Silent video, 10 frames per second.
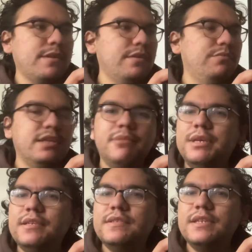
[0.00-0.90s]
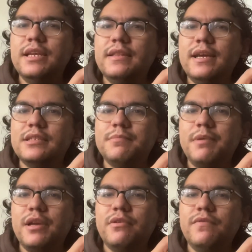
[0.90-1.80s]
with that being said, that's
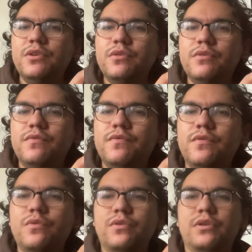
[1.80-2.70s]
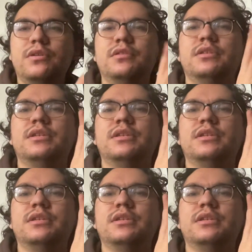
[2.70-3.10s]
my review for